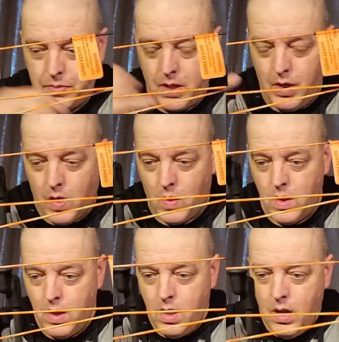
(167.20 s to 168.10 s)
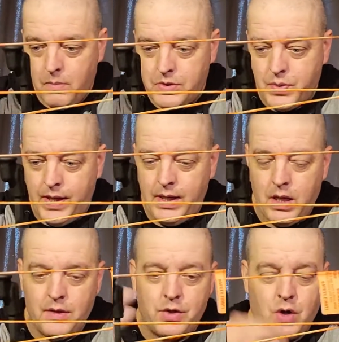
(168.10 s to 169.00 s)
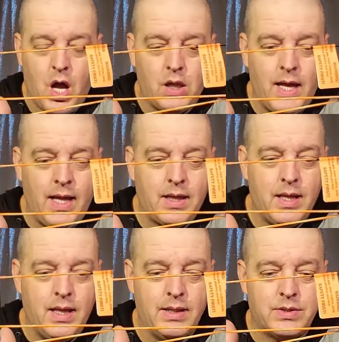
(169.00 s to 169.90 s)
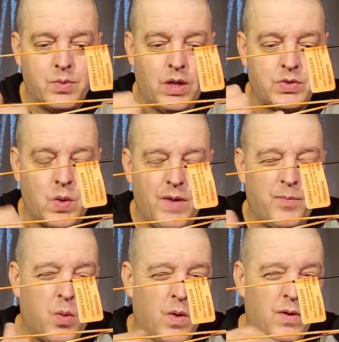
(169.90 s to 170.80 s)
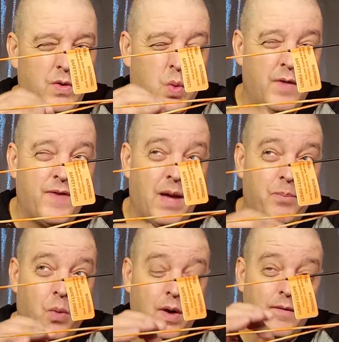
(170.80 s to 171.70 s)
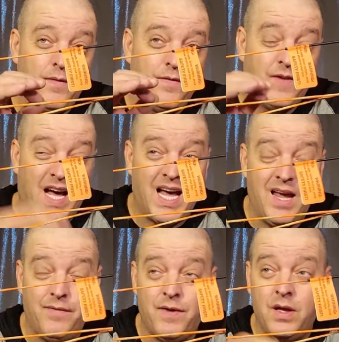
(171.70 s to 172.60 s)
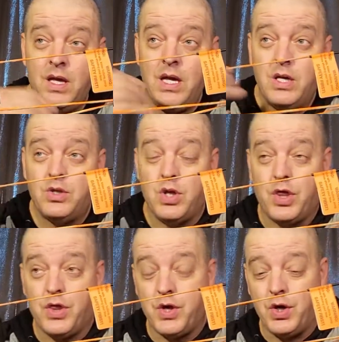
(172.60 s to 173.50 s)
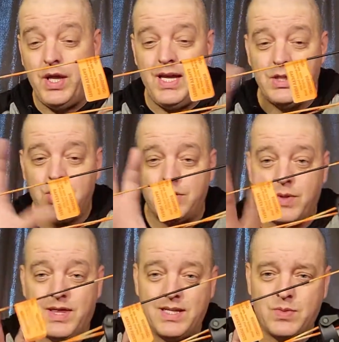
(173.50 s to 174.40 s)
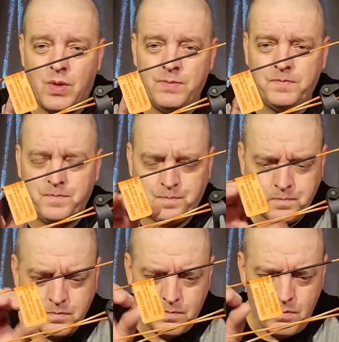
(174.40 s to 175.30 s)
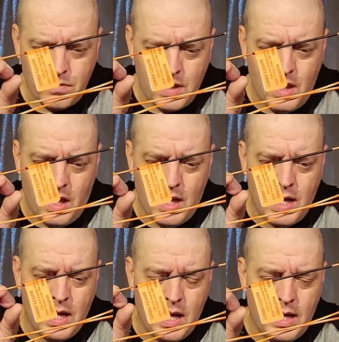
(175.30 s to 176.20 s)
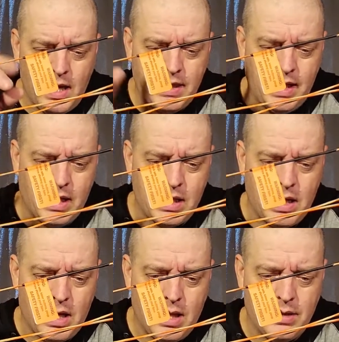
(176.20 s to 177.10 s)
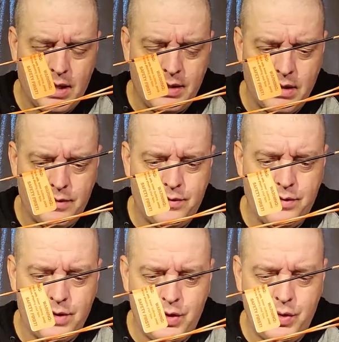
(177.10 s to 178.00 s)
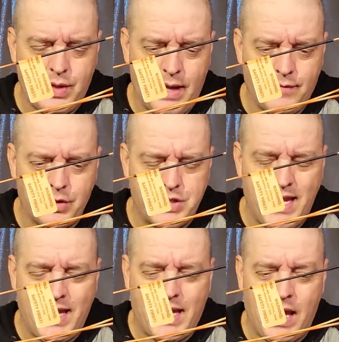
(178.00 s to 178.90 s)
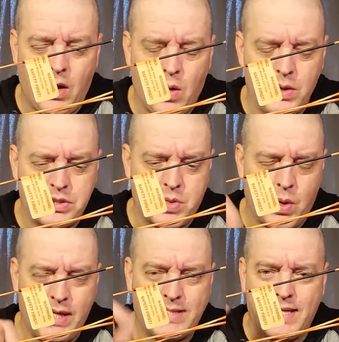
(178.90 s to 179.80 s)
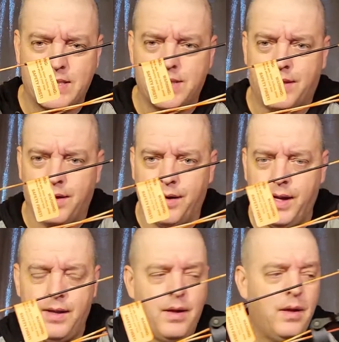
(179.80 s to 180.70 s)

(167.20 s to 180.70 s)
You know, between the draw length is what, 25.5 to 30 inches with this one. And I think the new Divergent EKO is 26 to 30.